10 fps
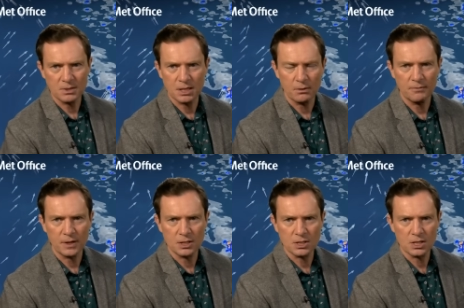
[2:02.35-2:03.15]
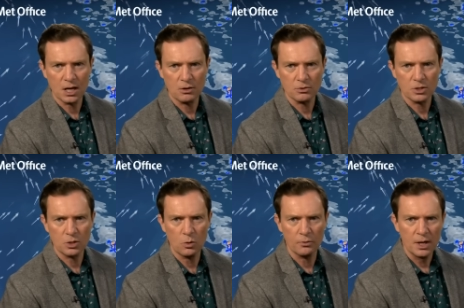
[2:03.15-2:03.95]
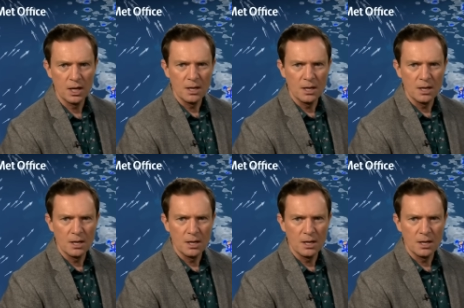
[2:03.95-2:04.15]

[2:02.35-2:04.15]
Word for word: single figures across the north,